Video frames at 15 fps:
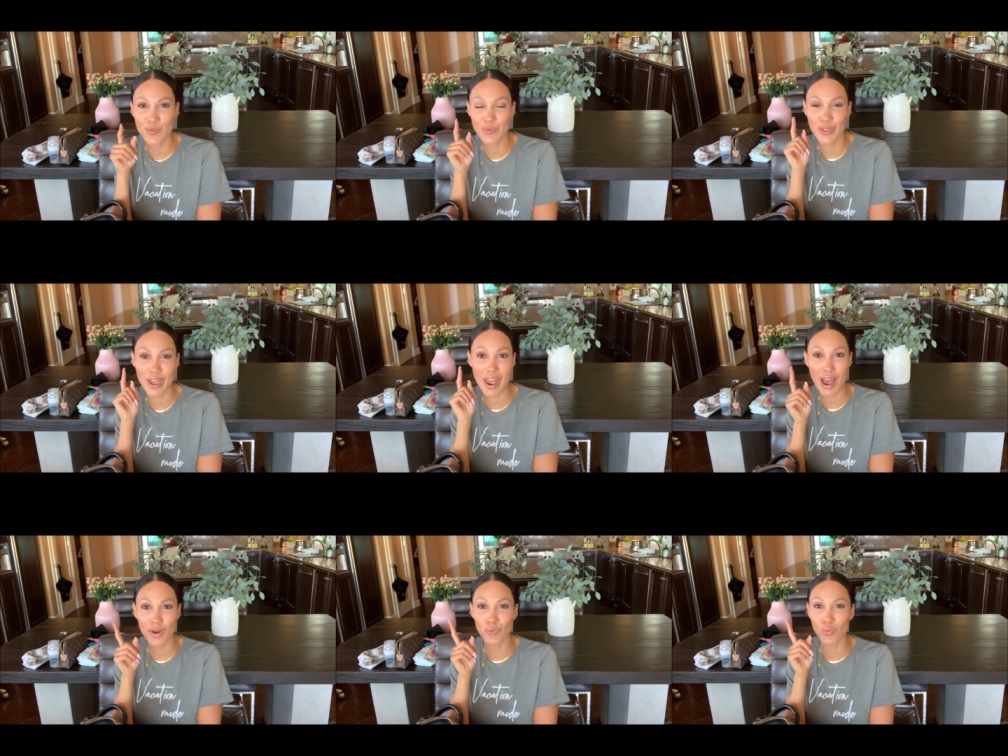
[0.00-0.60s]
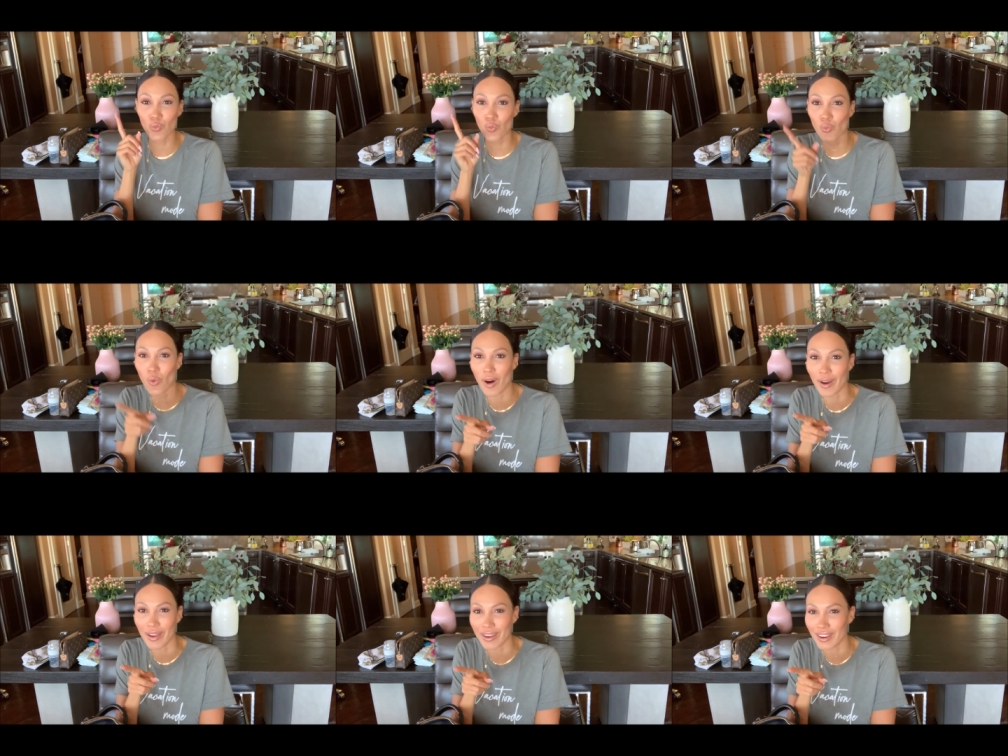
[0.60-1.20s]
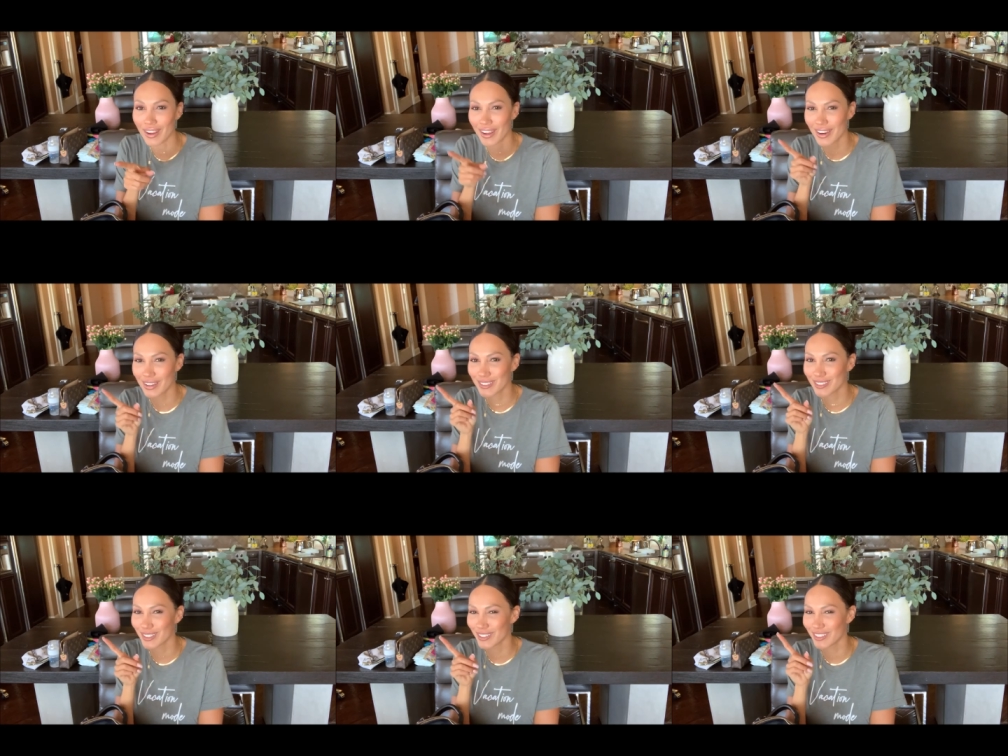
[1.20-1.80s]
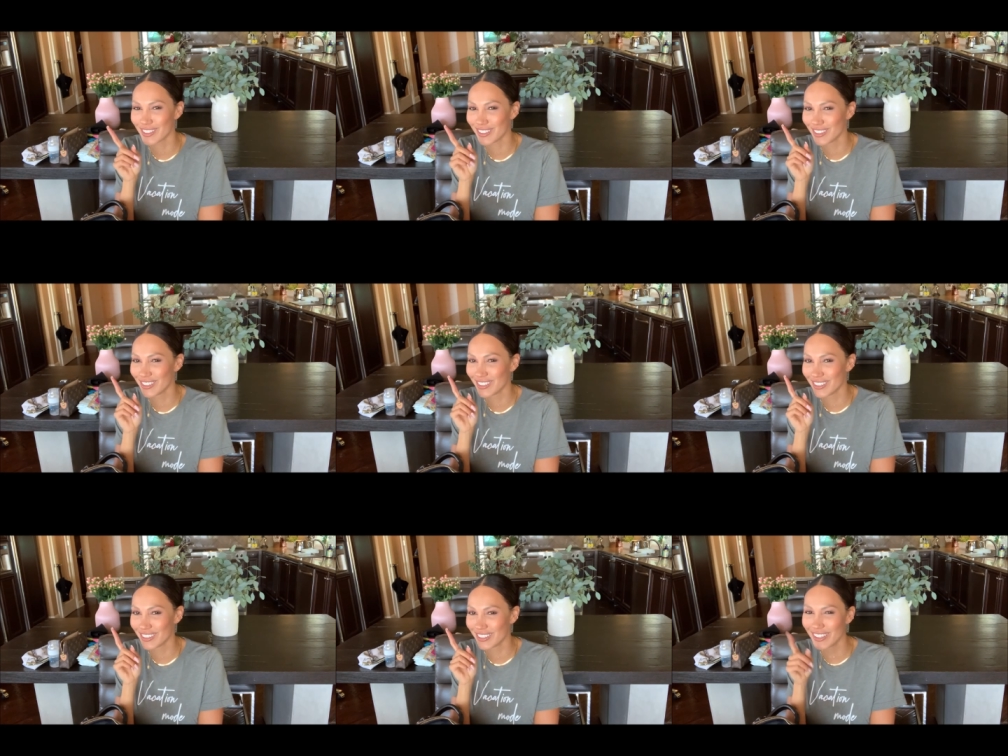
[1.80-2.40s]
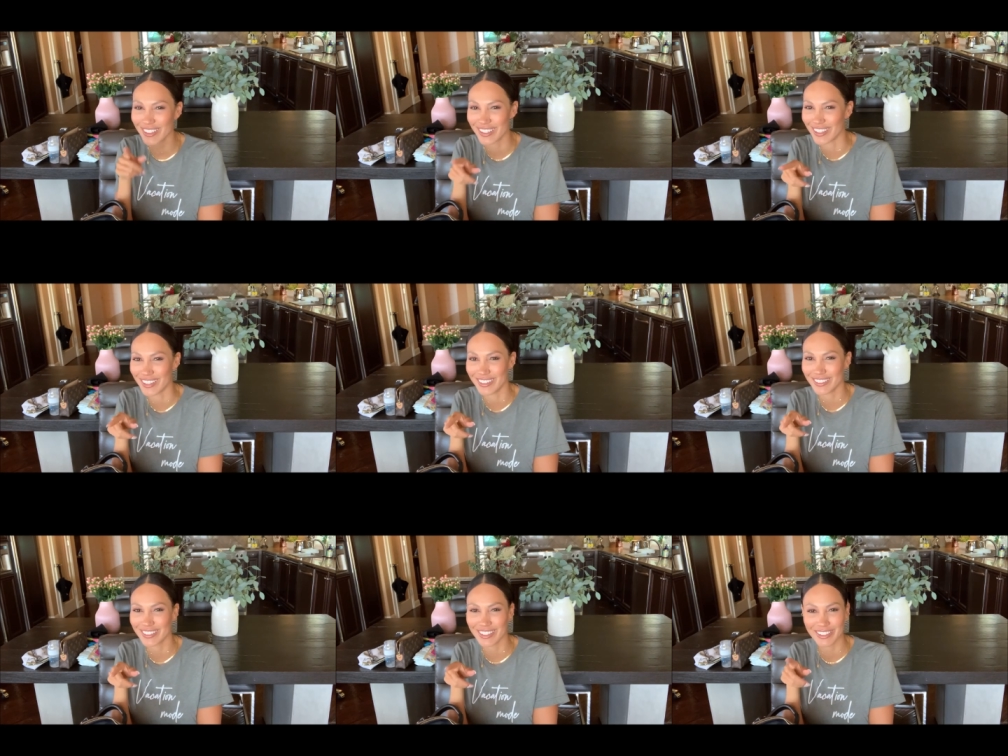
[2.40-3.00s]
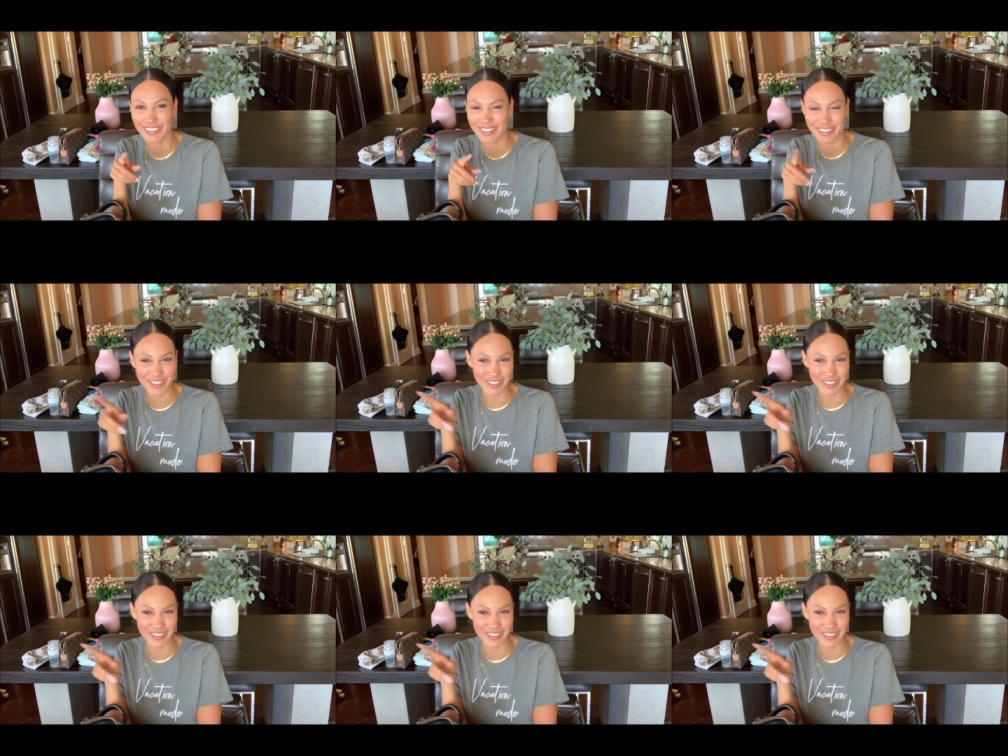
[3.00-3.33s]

They have one. And I said, no, they don't. Like,